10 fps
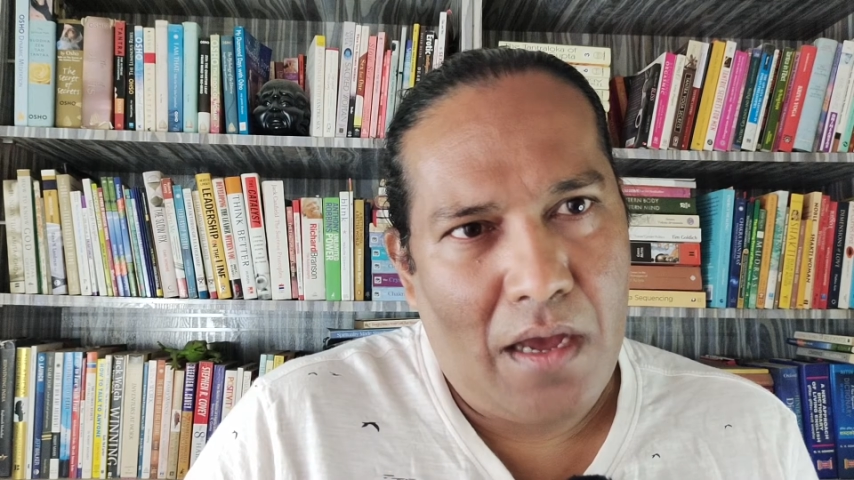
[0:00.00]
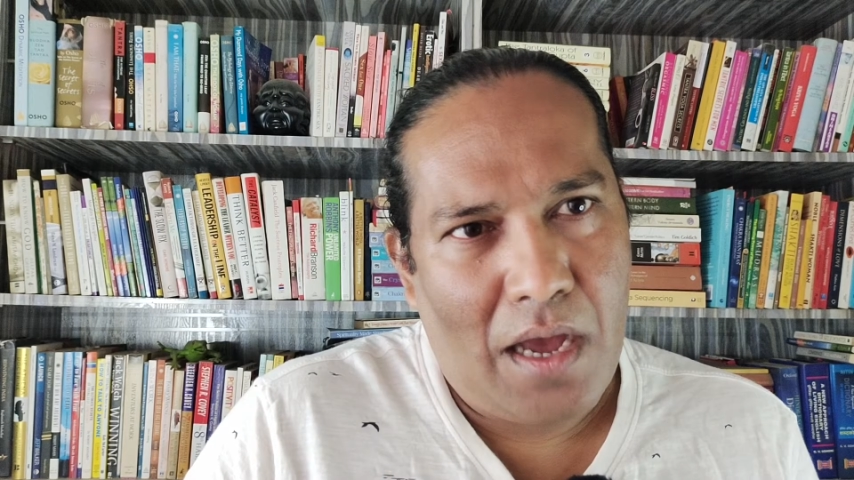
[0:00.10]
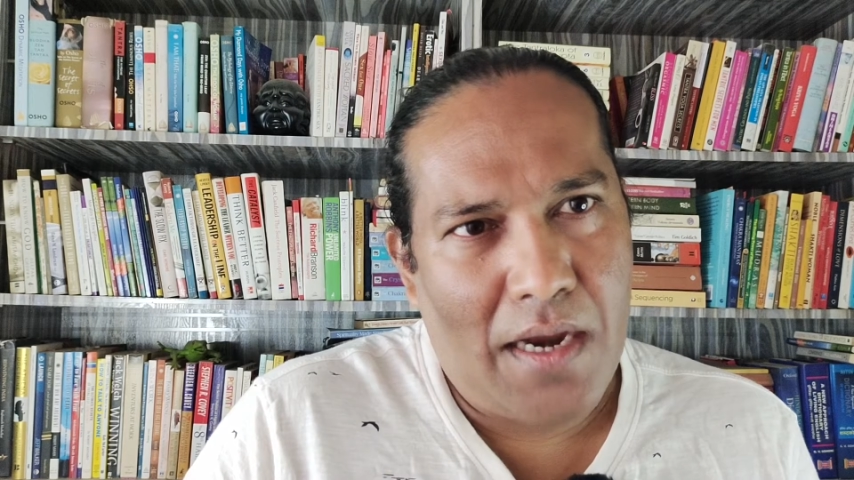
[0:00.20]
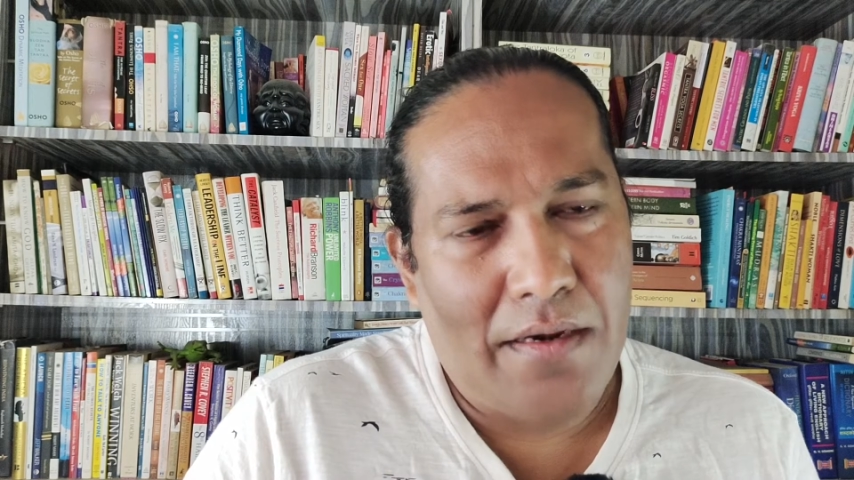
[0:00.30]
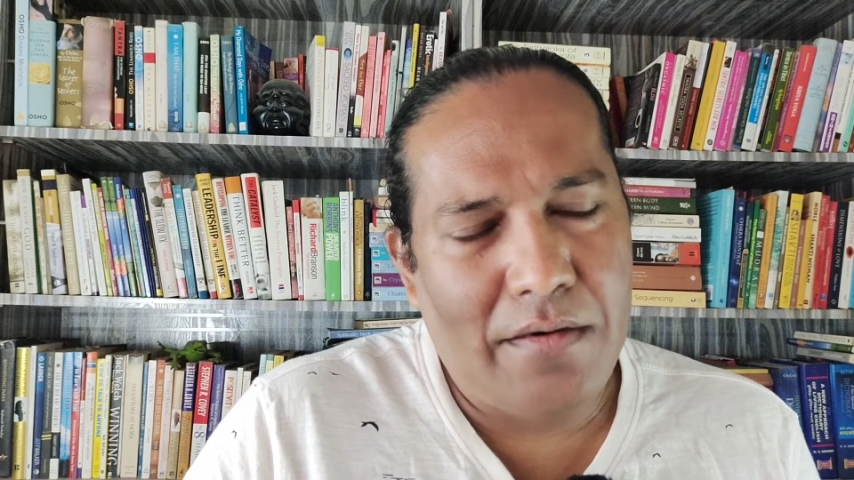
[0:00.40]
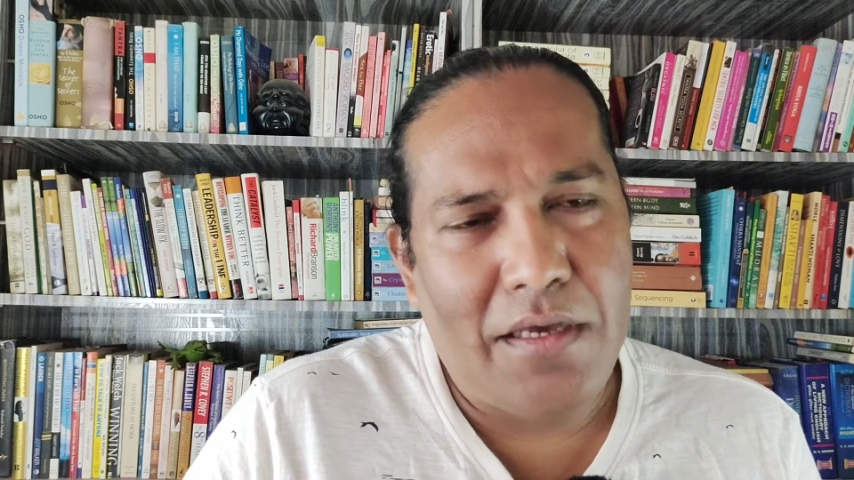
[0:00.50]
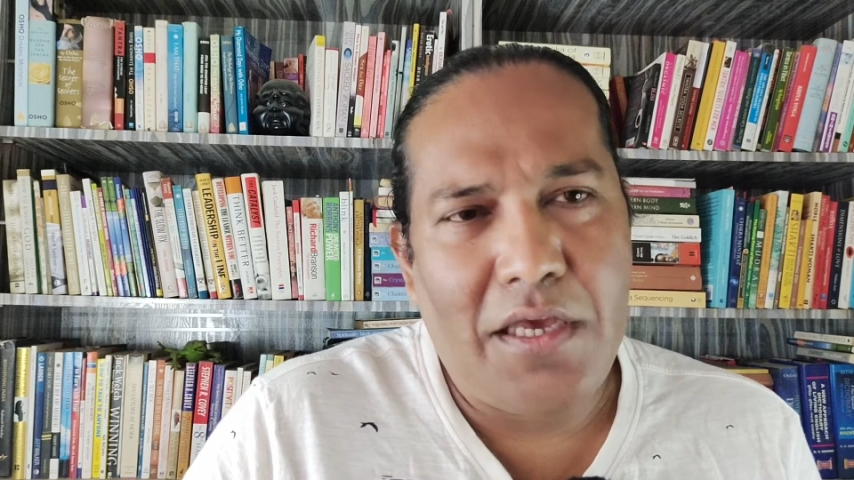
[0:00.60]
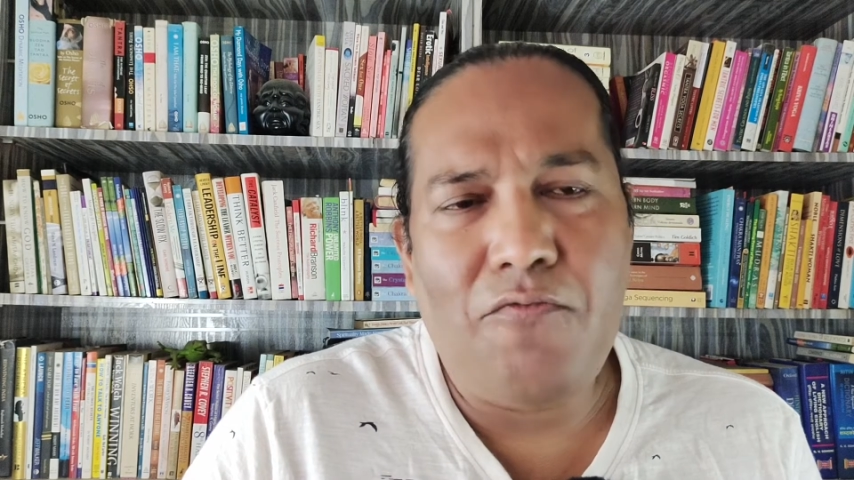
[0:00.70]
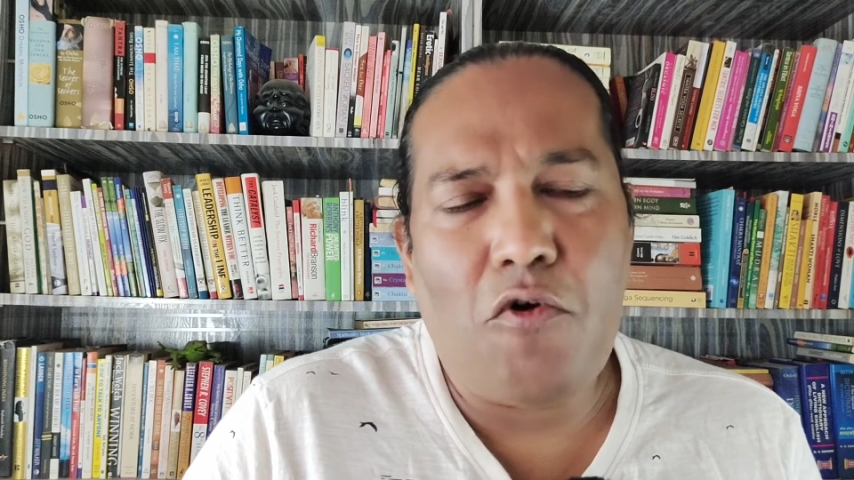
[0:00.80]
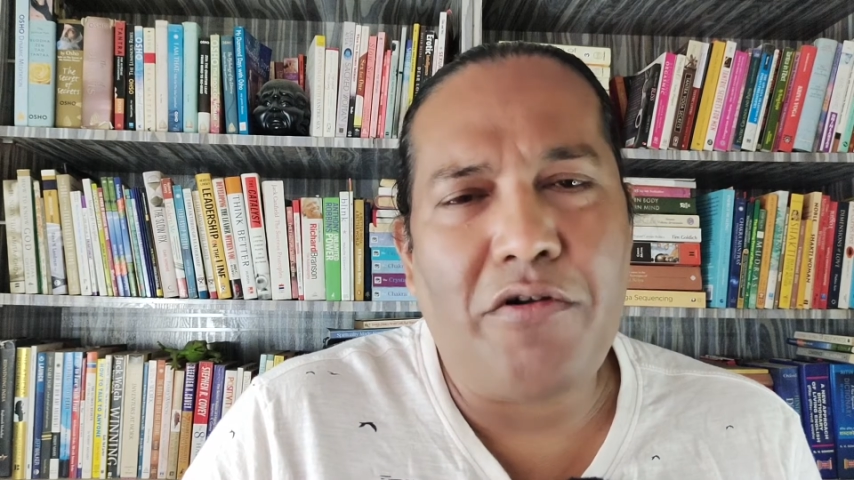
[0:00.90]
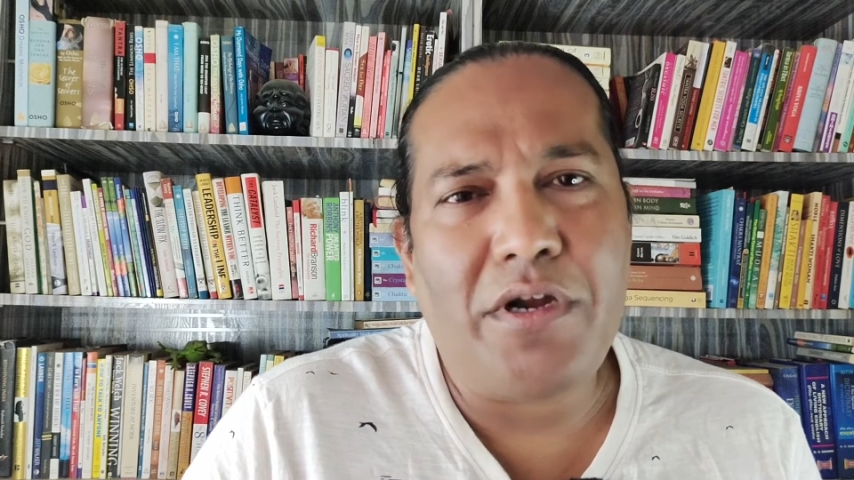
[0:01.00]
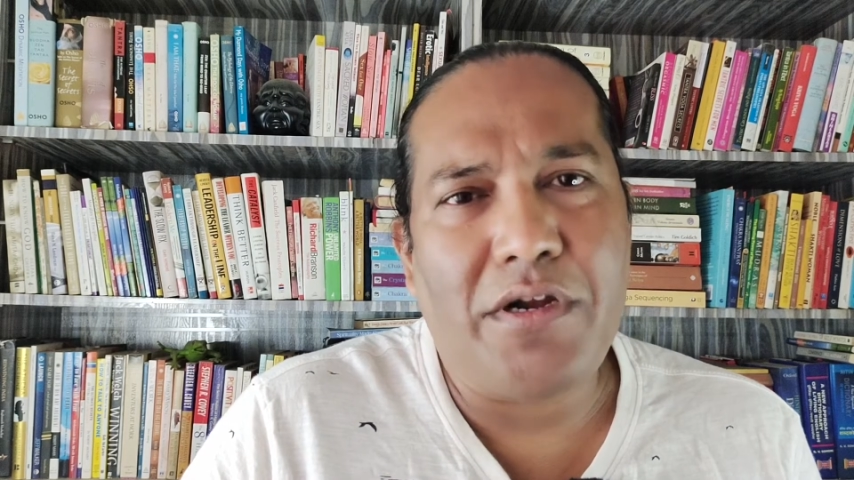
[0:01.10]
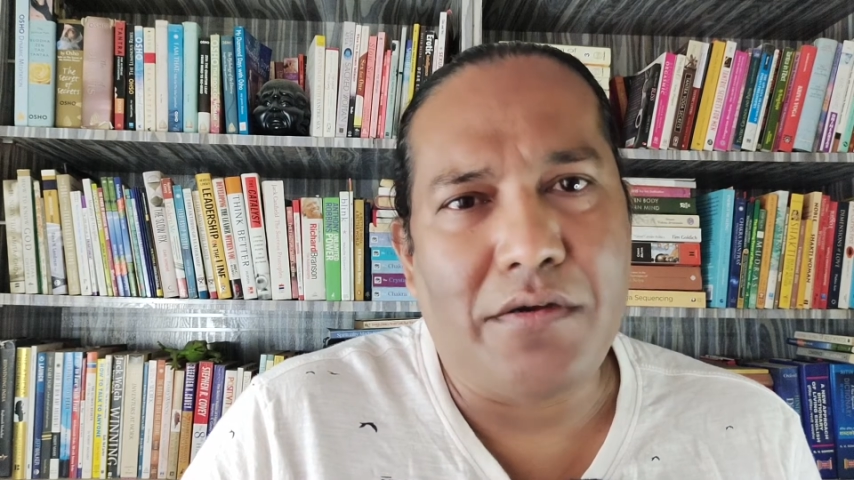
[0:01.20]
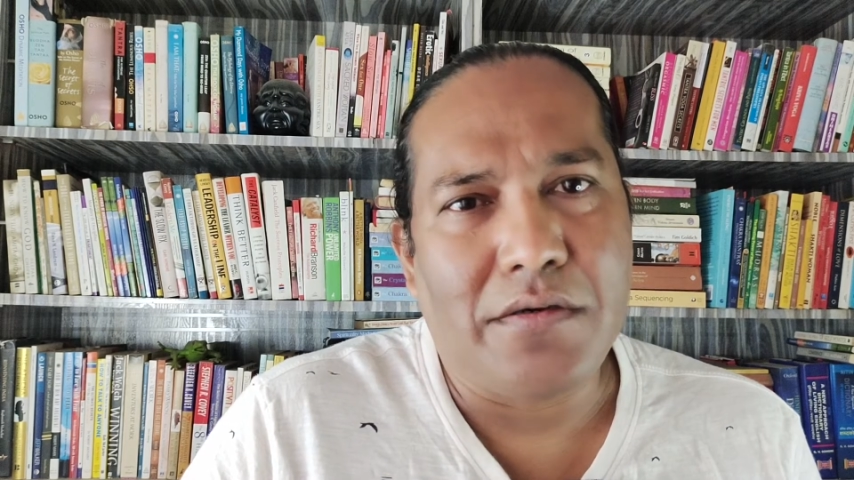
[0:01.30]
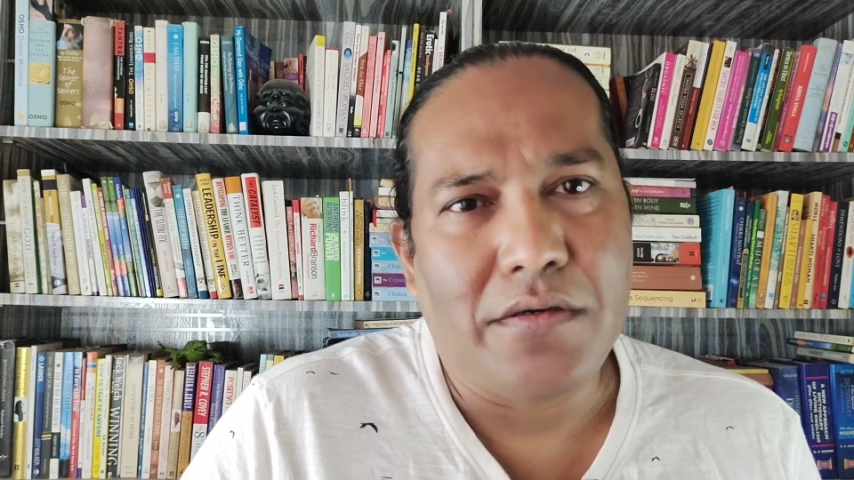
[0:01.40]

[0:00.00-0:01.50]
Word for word: and he wanted